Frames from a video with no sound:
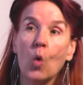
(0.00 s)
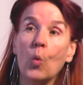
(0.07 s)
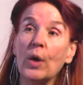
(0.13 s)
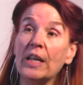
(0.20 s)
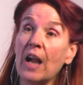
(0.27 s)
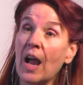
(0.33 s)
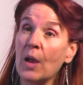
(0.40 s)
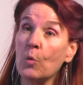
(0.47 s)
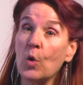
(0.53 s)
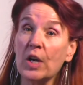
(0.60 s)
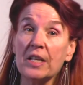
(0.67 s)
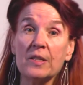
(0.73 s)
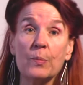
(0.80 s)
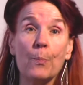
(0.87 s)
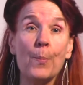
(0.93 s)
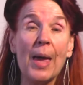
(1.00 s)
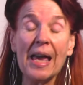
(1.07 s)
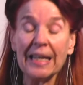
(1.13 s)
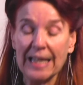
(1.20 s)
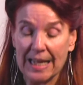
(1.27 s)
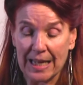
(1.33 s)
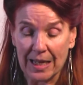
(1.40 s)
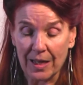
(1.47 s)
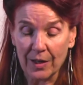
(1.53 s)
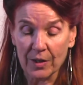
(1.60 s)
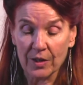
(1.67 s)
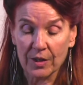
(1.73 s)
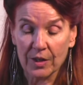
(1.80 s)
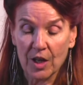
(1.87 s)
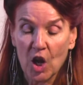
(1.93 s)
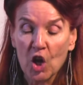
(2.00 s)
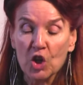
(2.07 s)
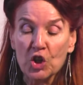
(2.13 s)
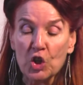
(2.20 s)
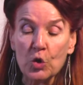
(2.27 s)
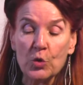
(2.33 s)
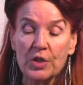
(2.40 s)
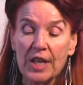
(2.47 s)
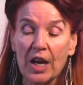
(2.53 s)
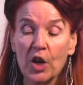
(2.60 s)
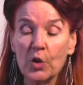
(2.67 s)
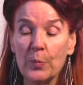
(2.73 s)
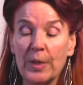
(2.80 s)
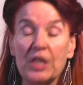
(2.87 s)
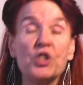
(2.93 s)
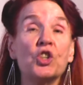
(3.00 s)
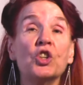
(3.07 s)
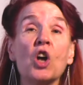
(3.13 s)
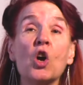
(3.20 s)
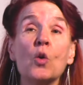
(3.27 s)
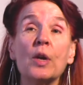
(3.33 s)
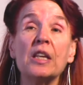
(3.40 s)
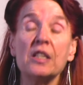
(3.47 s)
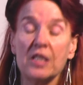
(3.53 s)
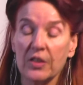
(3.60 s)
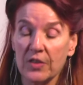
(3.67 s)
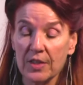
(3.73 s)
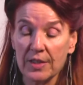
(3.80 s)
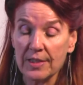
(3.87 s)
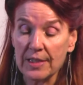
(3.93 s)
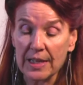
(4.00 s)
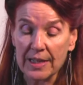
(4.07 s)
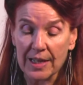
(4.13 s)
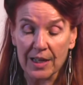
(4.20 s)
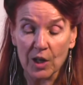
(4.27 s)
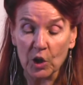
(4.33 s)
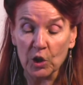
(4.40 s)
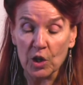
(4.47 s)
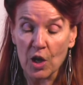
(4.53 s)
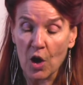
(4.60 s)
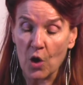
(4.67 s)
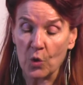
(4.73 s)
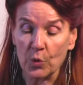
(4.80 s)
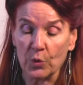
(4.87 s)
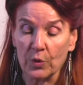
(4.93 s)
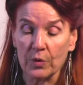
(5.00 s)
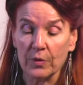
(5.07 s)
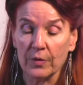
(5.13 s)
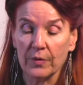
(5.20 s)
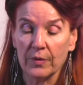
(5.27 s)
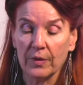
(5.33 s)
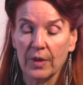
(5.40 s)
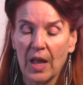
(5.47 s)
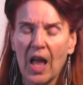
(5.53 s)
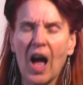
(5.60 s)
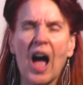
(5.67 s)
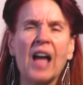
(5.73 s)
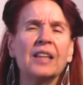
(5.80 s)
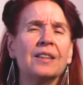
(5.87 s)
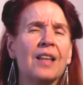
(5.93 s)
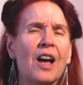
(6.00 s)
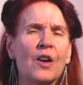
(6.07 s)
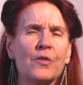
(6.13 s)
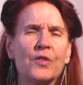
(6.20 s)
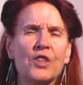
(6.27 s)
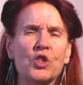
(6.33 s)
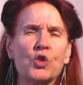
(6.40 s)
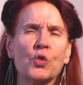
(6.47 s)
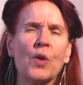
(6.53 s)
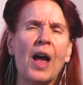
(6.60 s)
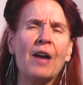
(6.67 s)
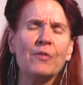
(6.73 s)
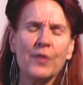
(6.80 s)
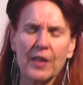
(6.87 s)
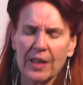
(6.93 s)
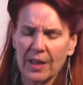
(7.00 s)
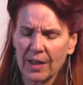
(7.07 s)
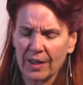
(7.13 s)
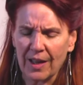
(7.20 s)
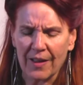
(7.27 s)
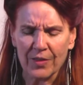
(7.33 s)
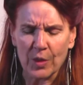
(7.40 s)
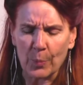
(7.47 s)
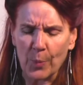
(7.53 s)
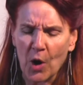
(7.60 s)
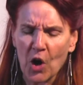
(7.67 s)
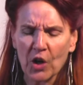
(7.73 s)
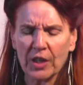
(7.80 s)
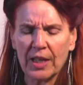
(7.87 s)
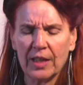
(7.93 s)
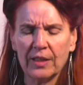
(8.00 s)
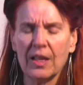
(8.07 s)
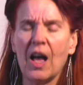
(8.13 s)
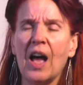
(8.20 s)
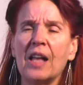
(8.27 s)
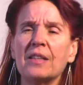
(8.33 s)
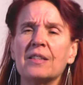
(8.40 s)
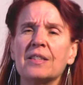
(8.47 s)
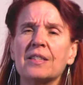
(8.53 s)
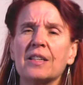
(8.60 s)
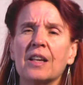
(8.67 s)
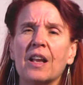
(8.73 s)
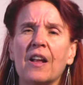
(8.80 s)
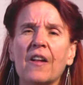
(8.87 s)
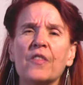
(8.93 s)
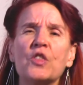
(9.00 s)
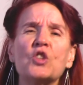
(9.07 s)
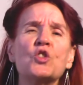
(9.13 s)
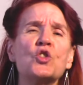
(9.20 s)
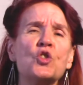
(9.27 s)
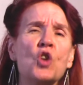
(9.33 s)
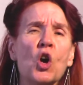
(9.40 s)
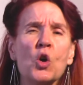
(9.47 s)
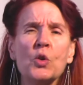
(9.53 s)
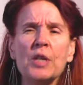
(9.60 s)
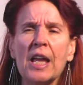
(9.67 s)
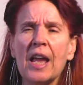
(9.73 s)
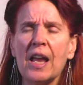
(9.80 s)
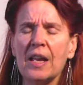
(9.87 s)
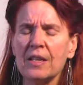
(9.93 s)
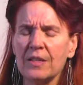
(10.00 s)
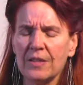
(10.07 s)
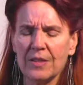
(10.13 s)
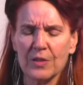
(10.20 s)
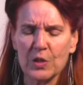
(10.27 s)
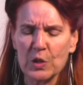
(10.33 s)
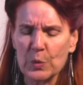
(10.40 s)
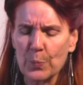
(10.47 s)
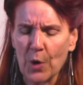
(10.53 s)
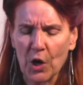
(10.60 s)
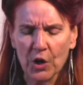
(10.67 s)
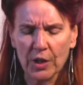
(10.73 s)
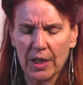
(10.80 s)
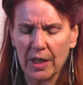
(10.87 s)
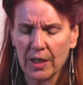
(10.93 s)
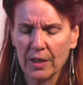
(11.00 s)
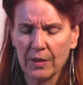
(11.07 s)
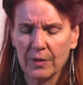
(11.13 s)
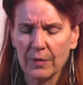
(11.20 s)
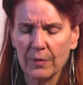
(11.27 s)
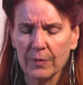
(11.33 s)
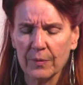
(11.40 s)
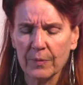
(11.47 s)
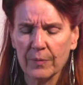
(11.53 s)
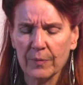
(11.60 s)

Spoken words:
When I was Betty, you dared me to go into the city alone. I loved the traffic and the parking lots, the snow days sparking.